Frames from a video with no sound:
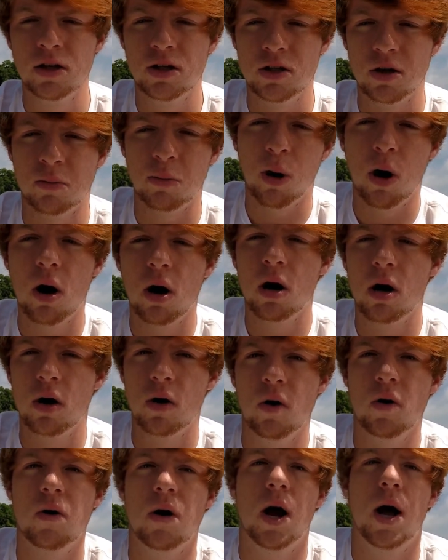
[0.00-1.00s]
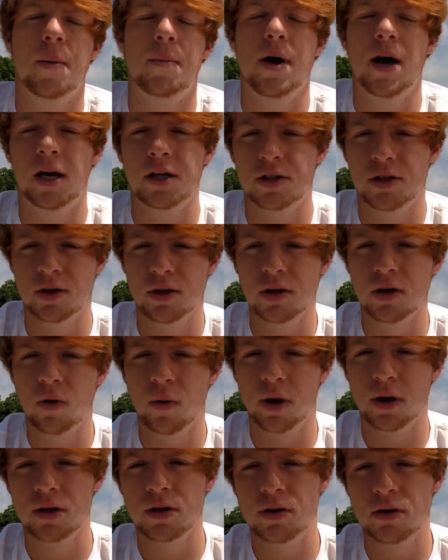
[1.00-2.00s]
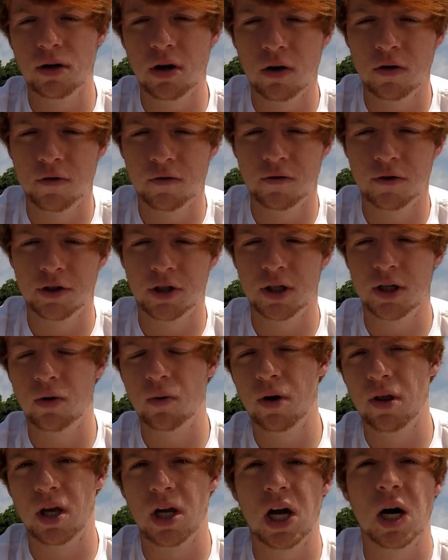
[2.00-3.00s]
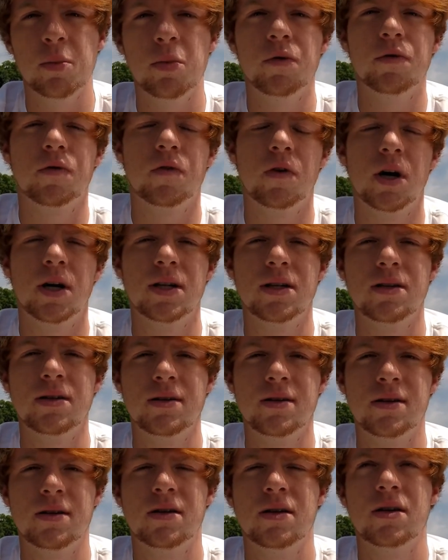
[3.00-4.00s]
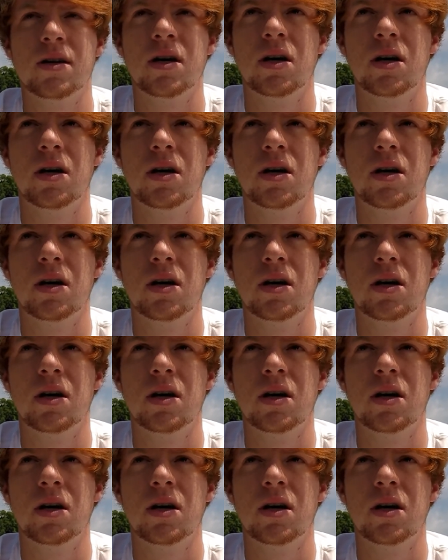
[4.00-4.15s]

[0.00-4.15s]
Tomorrow I'm actually going to go fishing with a couple friends.